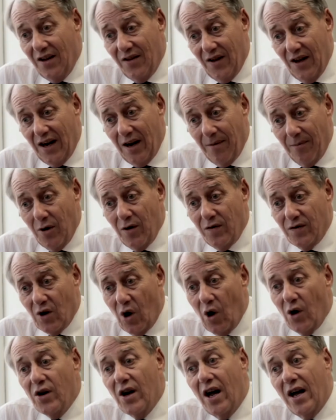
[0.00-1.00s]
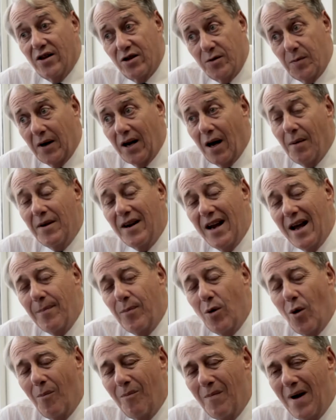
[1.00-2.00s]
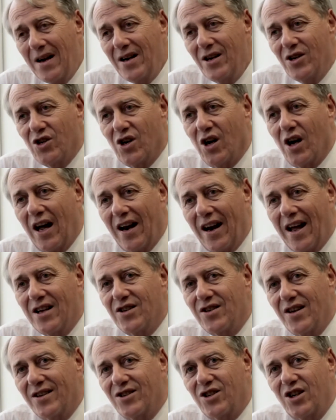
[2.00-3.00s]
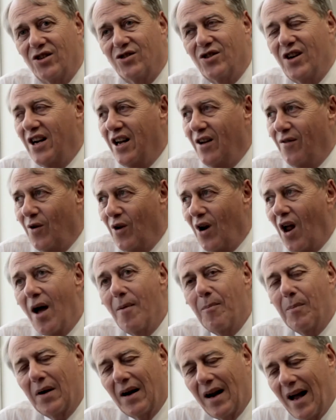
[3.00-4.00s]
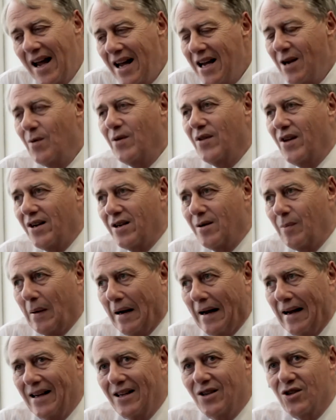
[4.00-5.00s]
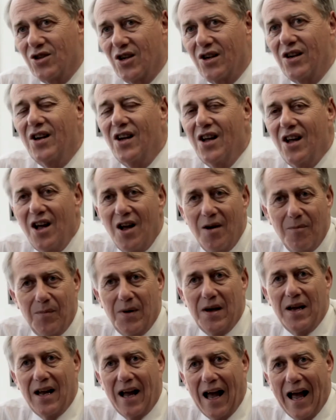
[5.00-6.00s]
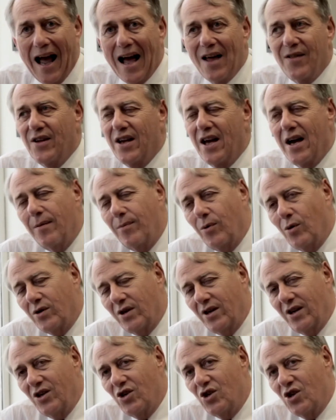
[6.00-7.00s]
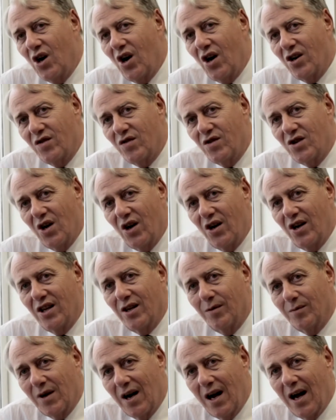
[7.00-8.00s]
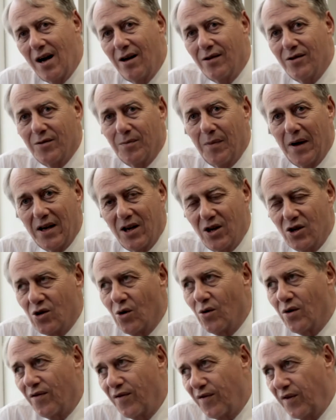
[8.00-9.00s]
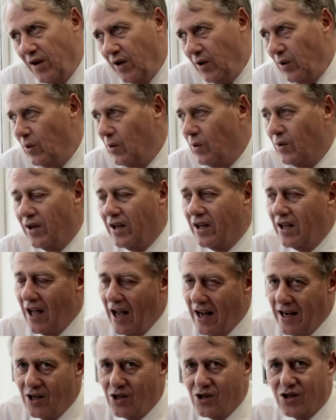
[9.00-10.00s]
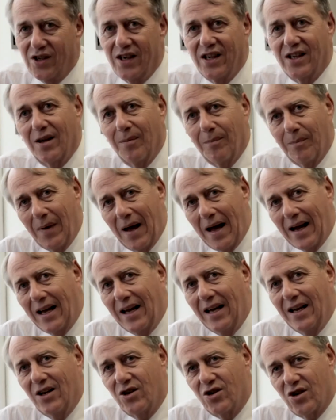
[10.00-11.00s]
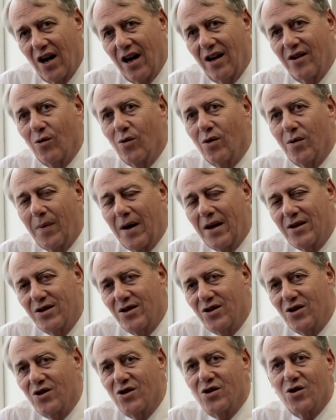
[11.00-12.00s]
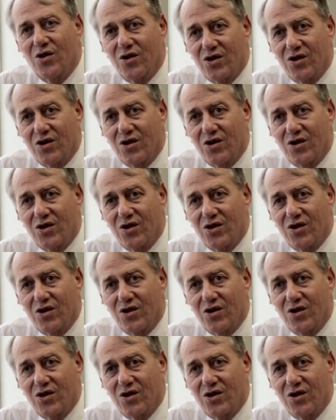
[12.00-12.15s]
Then I moved on to become an airport manager, and that's actually really, if you like, playing with airplanes and being at the airport and in charge of turning them around, making sure the fuel, the catering, the baggage and all the passengers are on